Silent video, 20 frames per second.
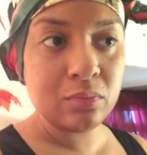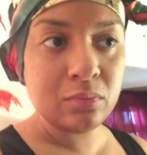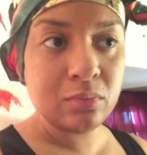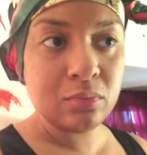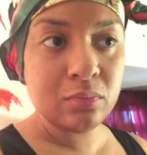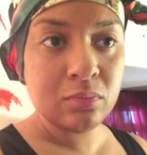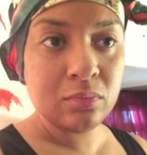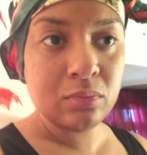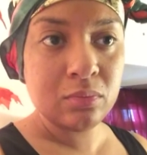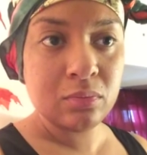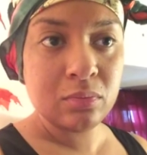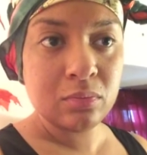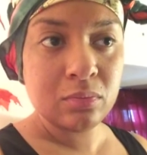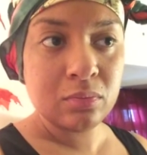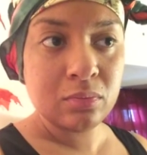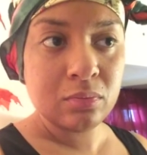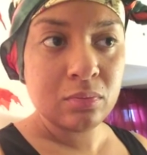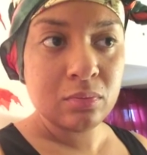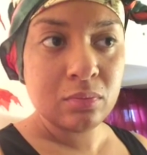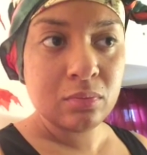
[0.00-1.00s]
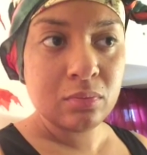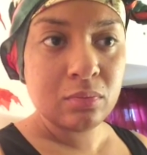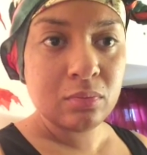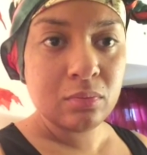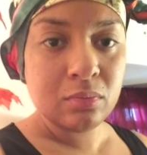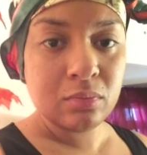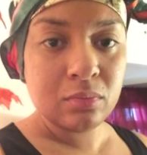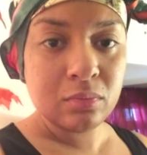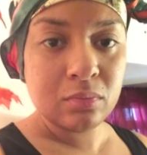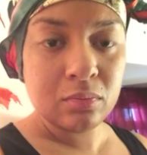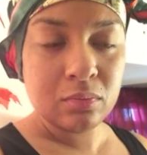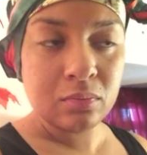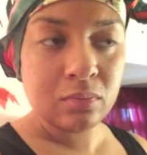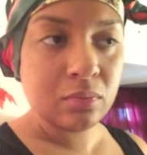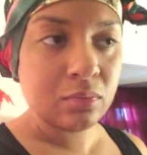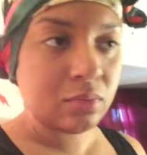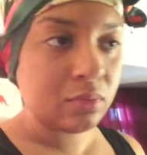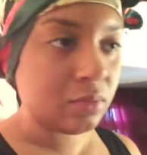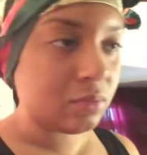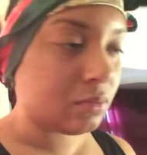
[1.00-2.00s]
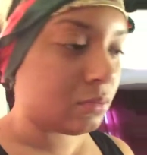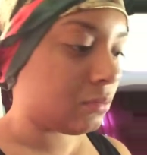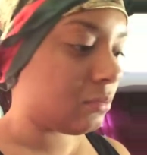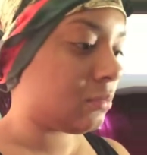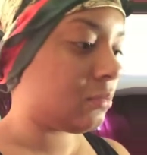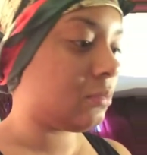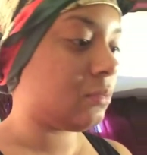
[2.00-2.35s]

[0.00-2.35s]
(no one is talking)